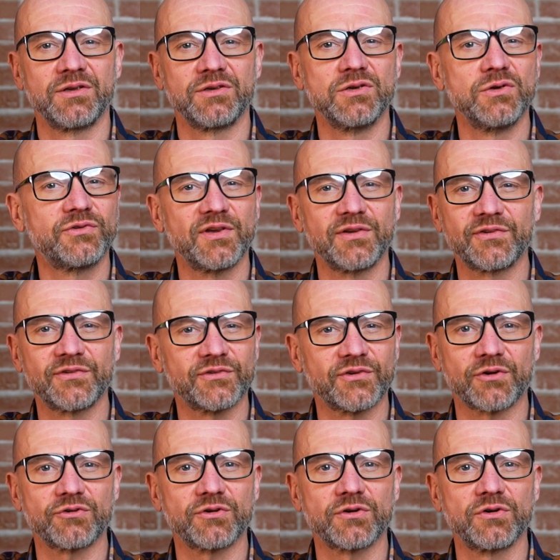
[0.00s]
Use
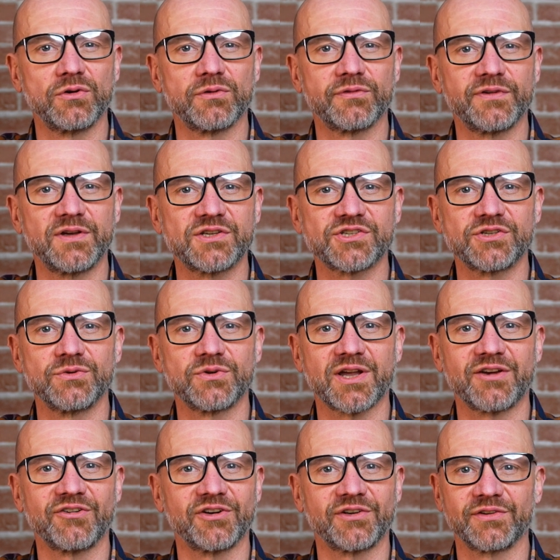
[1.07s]
historical or fictional
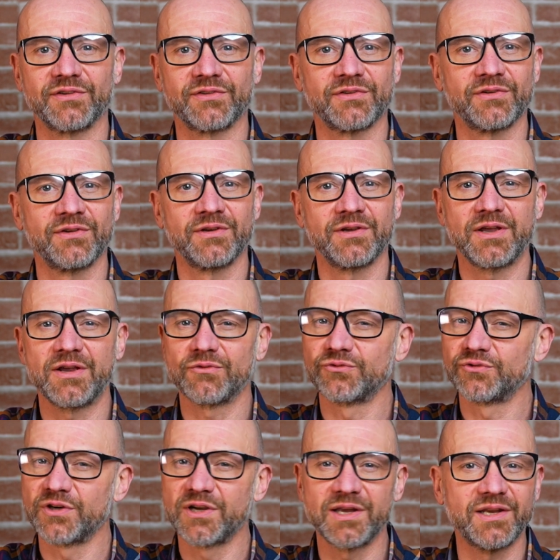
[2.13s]
characters, it
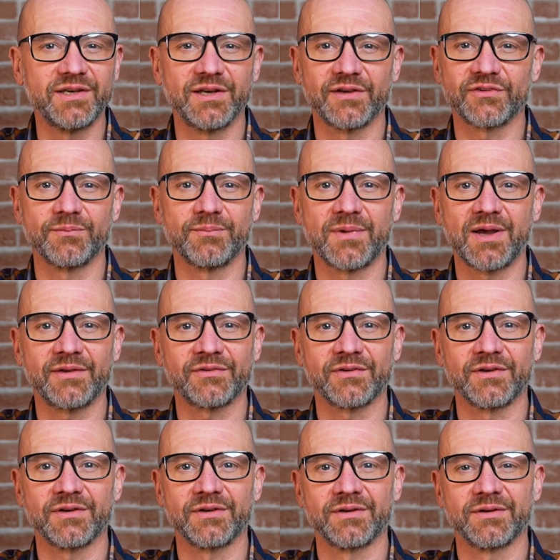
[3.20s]
really doesn't
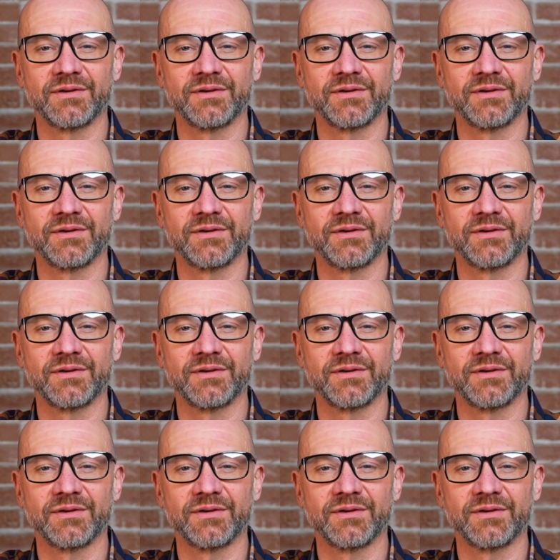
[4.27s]
matter.